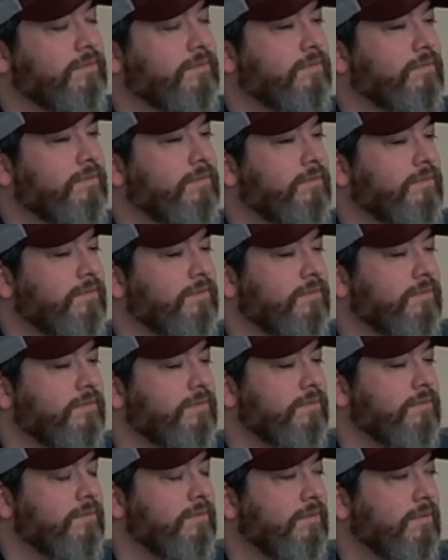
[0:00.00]

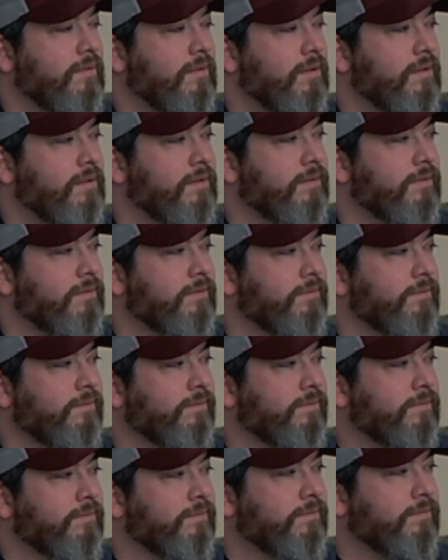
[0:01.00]

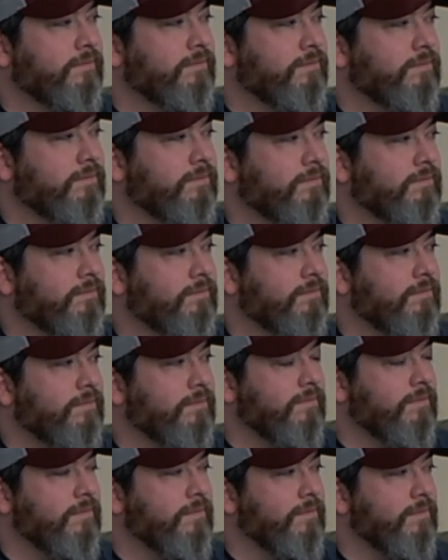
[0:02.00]

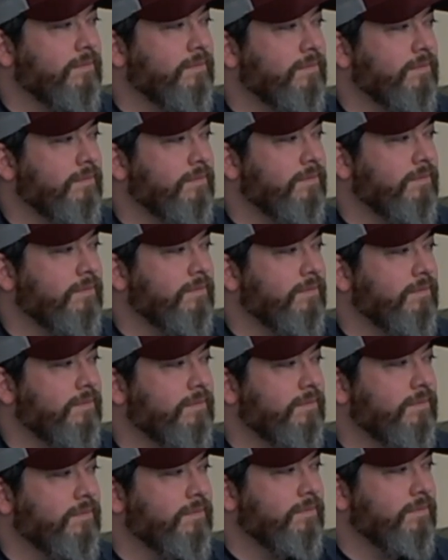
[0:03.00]

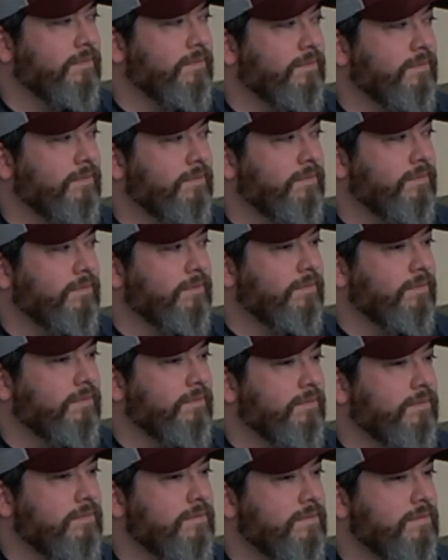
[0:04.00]

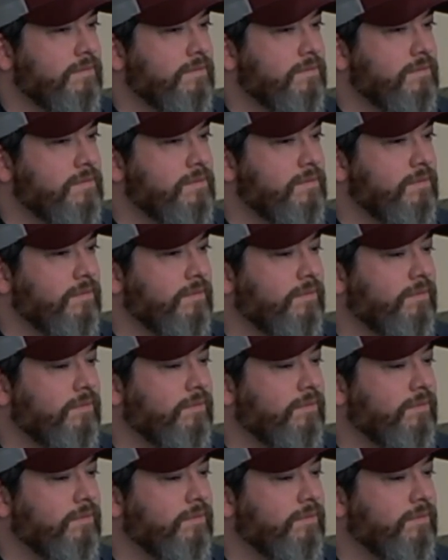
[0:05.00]
This person isn't speaking.